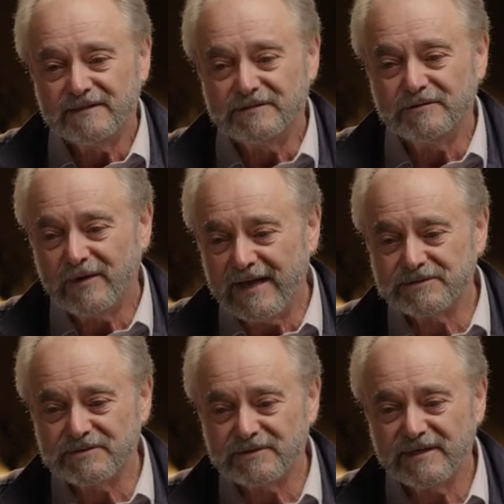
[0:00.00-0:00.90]
to
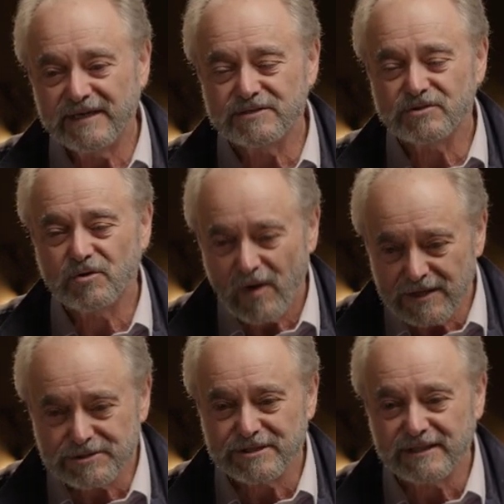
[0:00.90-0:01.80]
answer his
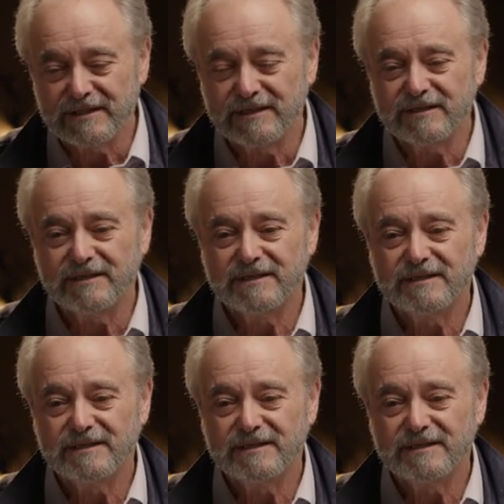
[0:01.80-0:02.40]
question